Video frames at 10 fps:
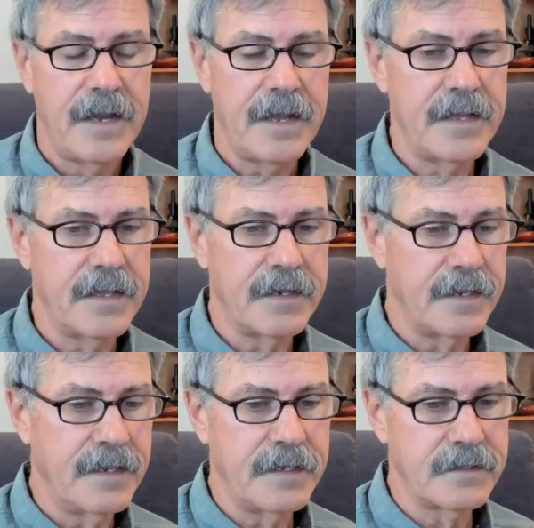And
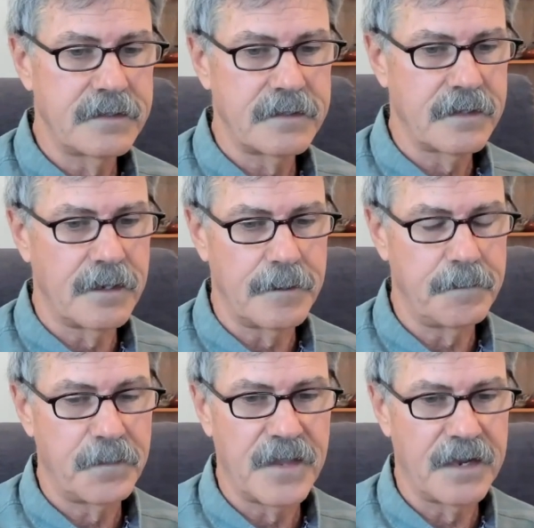it's
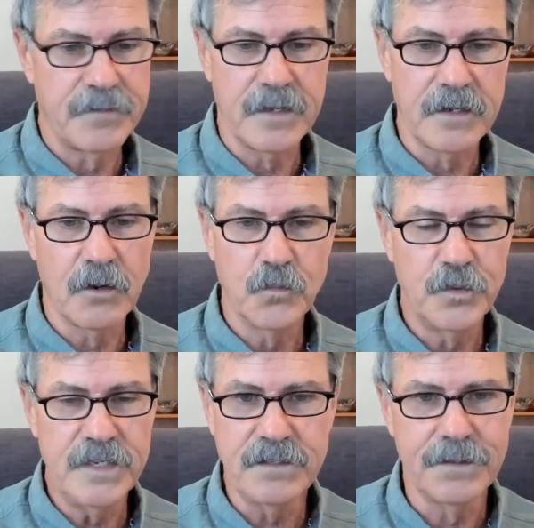um, I found out
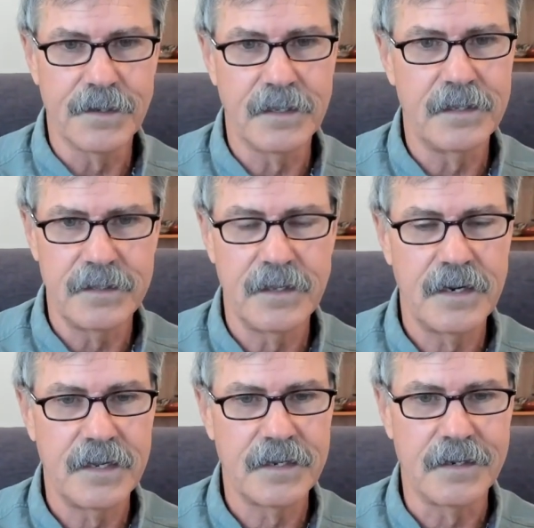recently that
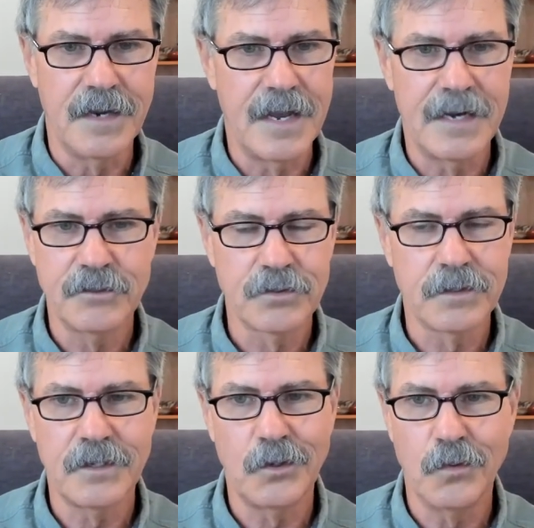it
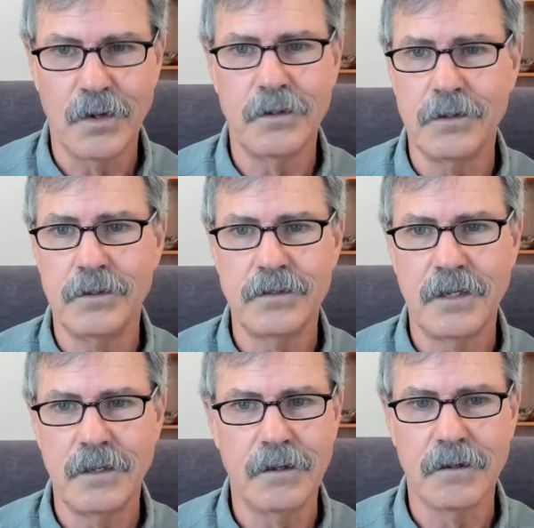naturally grows
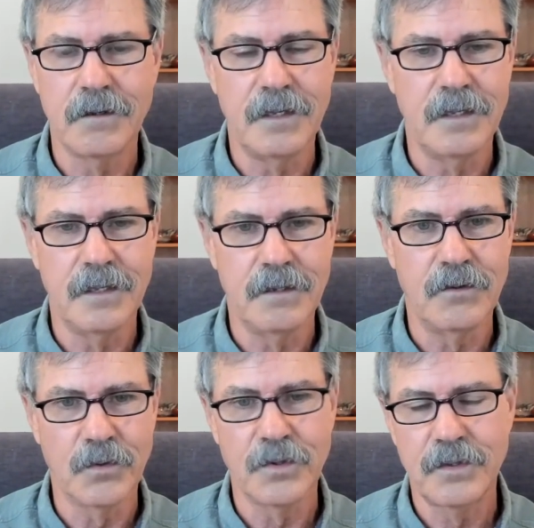here in
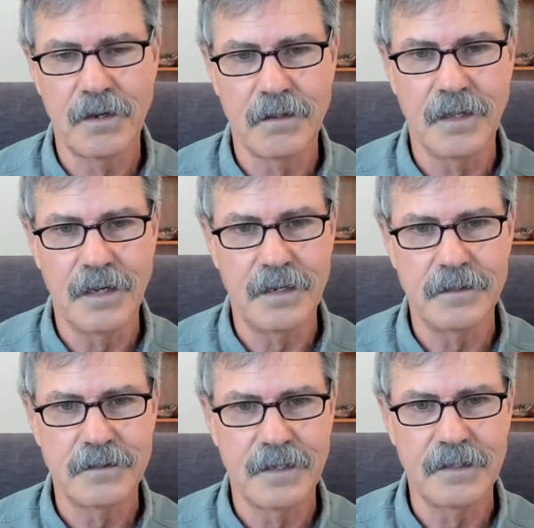North Carolina
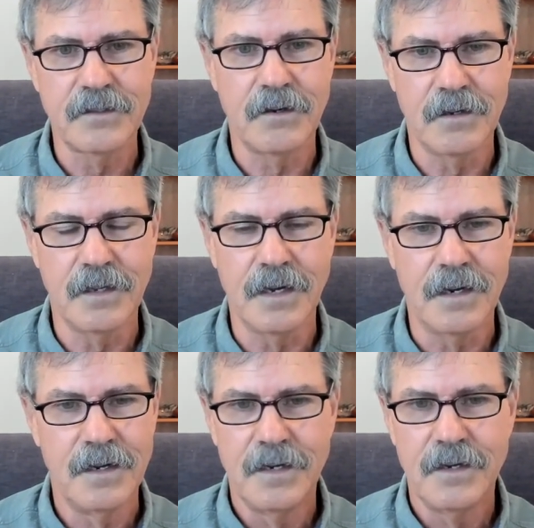and South Carolina
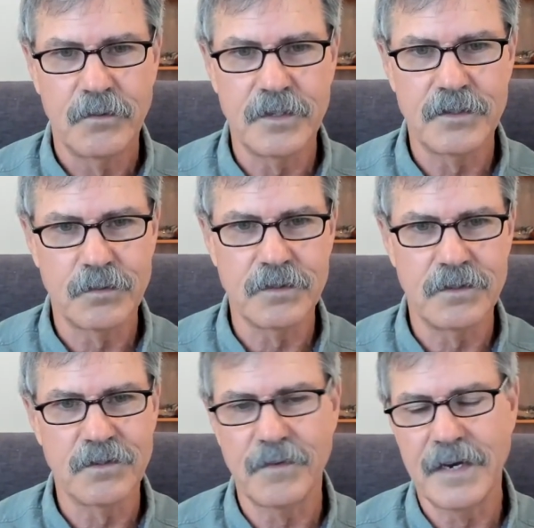which was
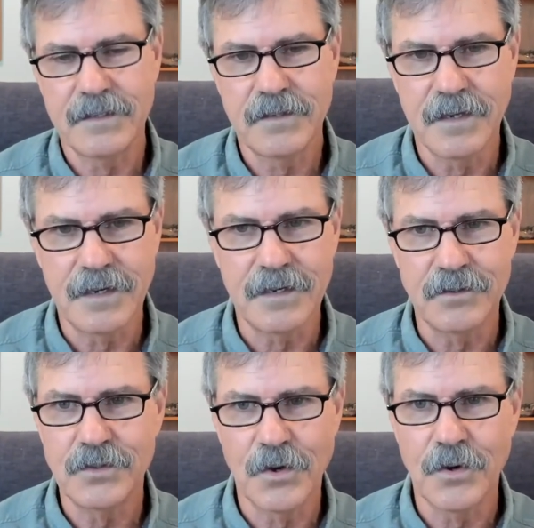just fascinating.
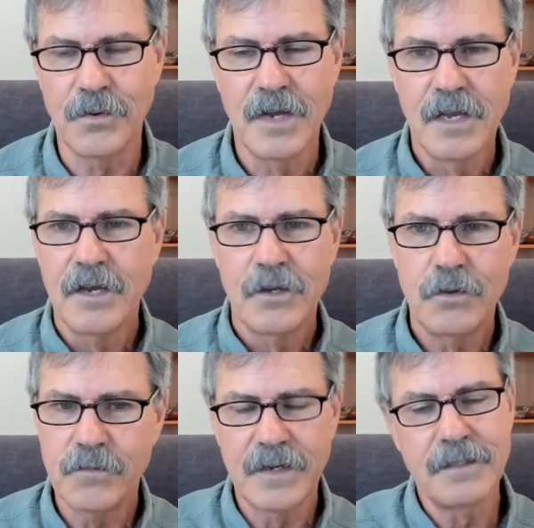So you
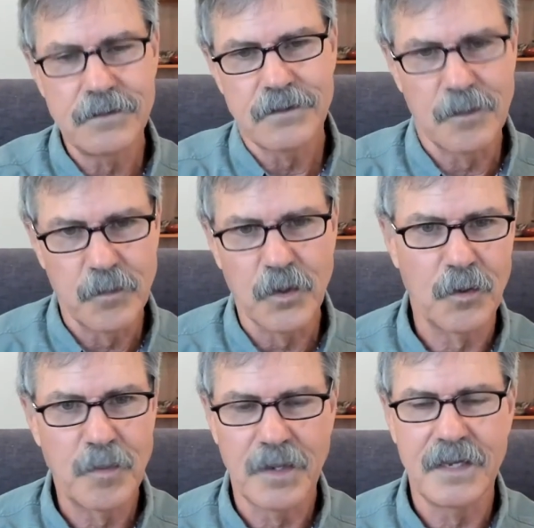find similar
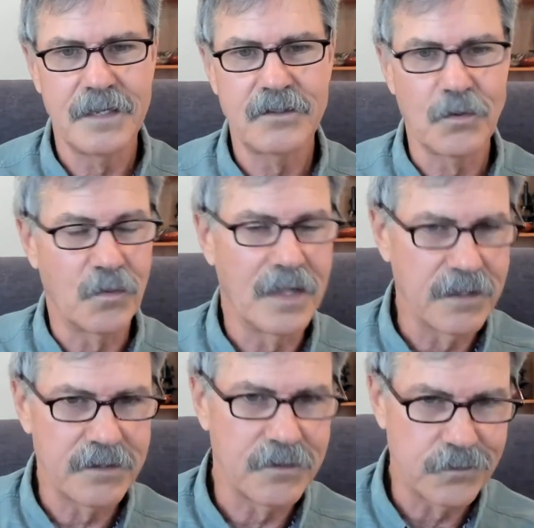plants or
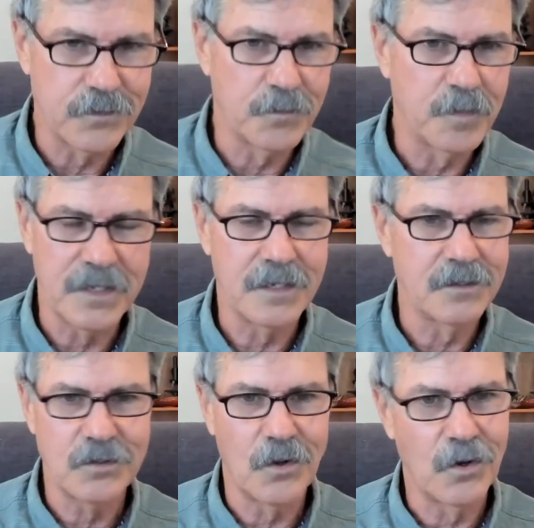relatives of
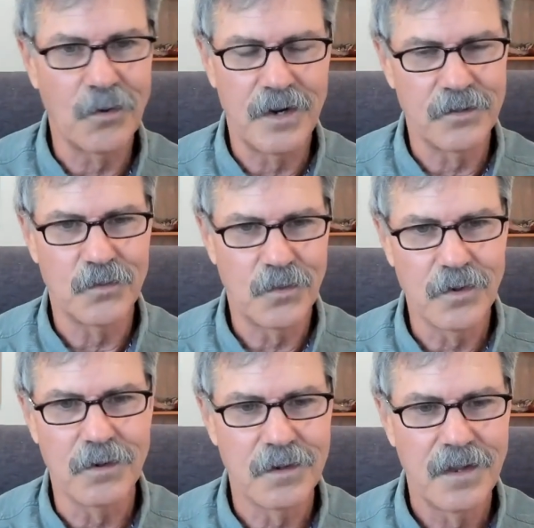plants all around the
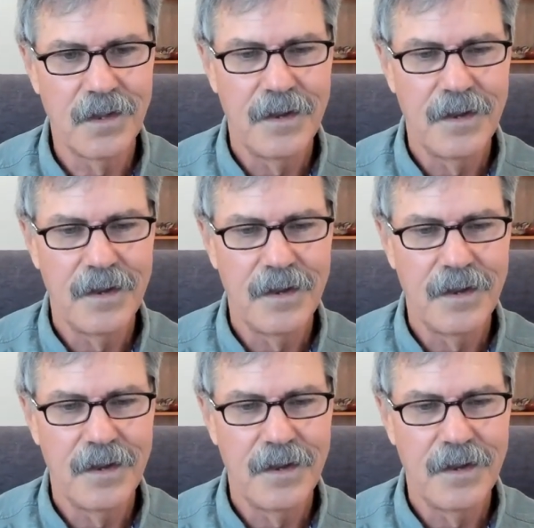world.